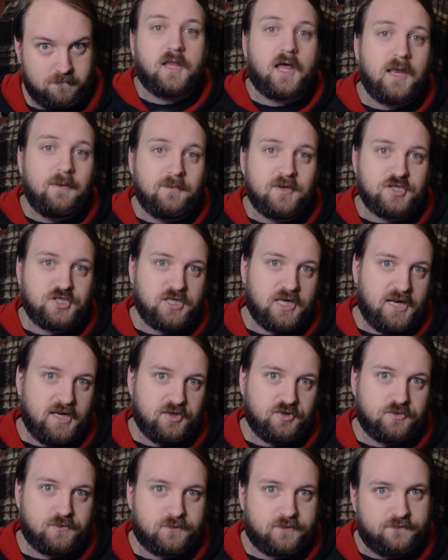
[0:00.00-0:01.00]
Climate
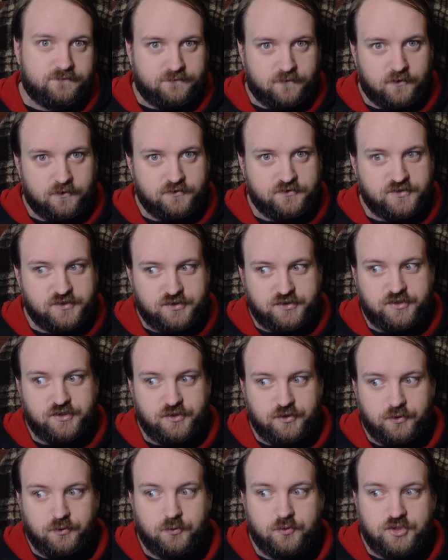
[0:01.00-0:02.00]
change refers
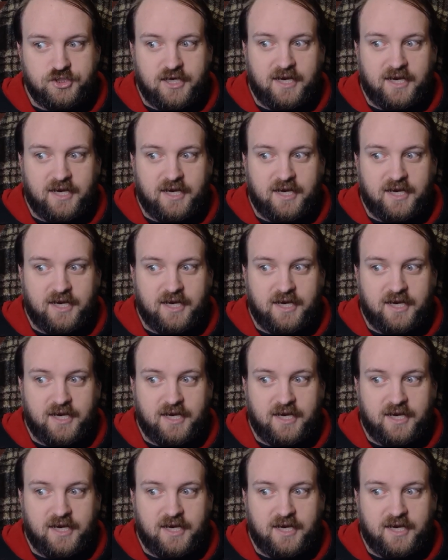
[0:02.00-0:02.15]
to